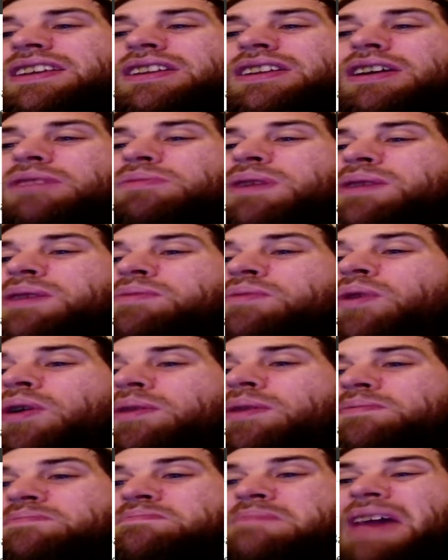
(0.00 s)
know, we want
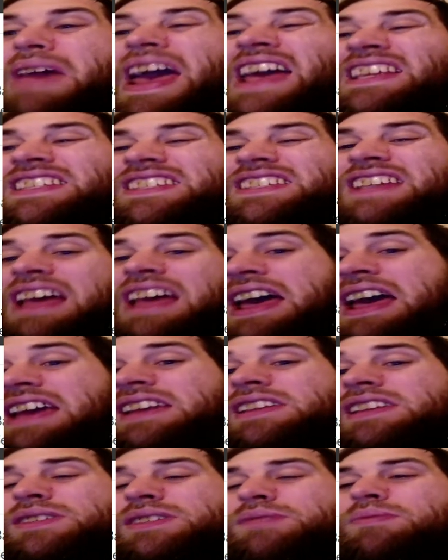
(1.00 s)
mass haste.
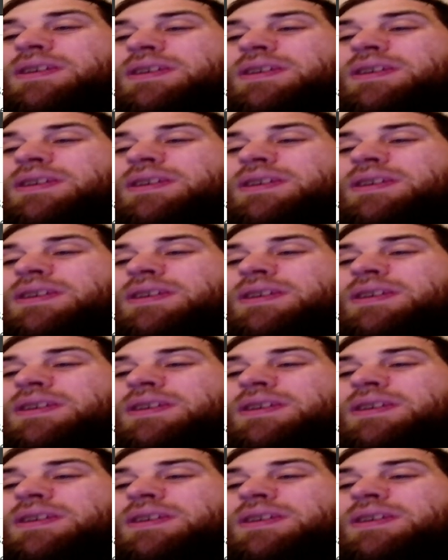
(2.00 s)
We